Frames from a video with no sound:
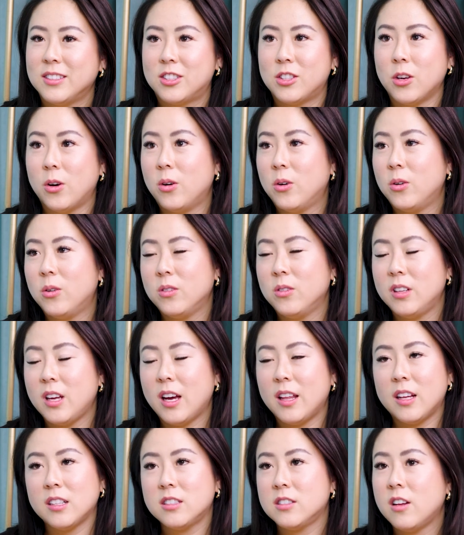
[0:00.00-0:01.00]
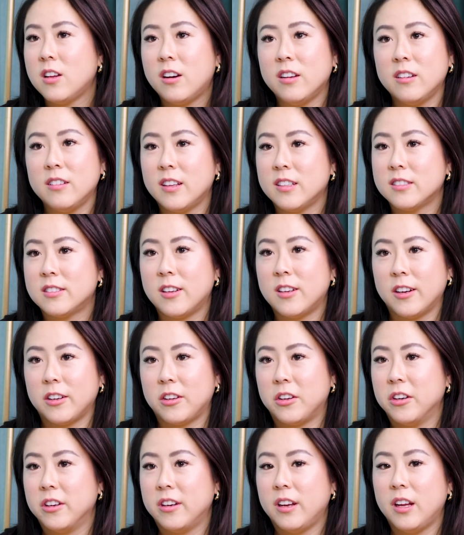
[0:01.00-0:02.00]
So yeah, that's
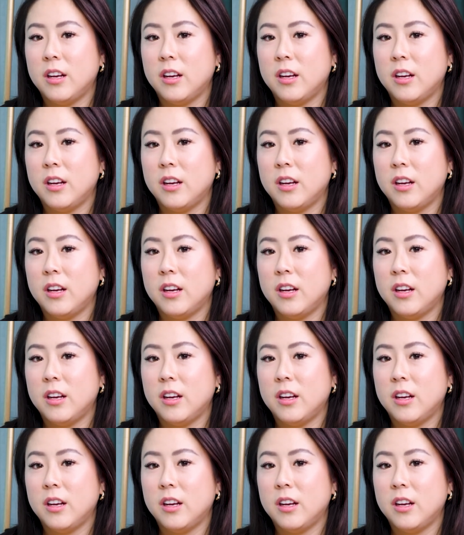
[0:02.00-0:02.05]
not good.